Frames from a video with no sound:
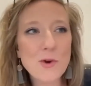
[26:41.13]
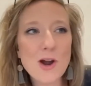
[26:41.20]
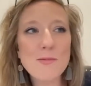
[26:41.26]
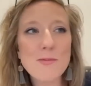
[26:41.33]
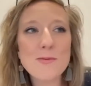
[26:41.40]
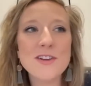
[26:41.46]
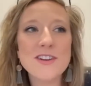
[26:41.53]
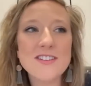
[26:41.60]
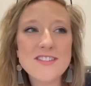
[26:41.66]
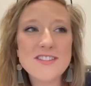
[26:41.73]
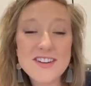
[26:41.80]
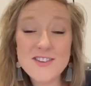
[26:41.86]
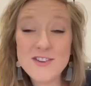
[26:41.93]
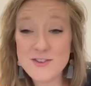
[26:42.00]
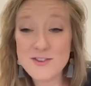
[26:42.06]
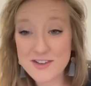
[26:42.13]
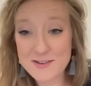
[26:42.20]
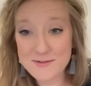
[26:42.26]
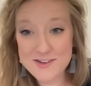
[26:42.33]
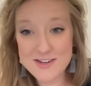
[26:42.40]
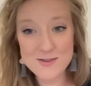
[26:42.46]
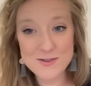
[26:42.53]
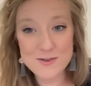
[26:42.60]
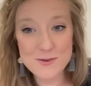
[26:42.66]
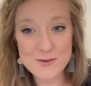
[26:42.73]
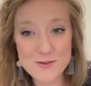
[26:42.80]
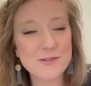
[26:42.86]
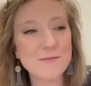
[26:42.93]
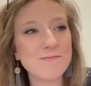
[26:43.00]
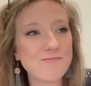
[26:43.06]
probably six or seven years
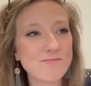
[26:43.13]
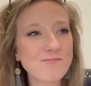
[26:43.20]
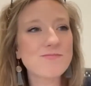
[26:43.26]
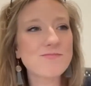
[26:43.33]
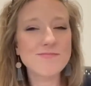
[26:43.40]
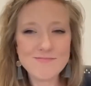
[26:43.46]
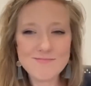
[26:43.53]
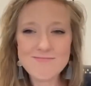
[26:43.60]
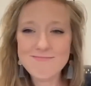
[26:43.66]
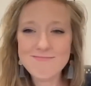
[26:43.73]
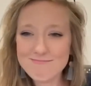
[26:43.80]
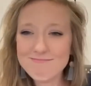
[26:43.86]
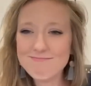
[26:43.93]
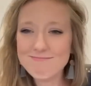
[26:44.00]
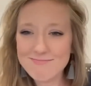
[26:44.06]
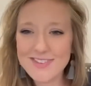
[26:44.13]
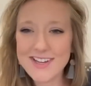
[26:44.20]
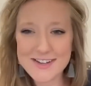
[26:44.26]
old. Okay.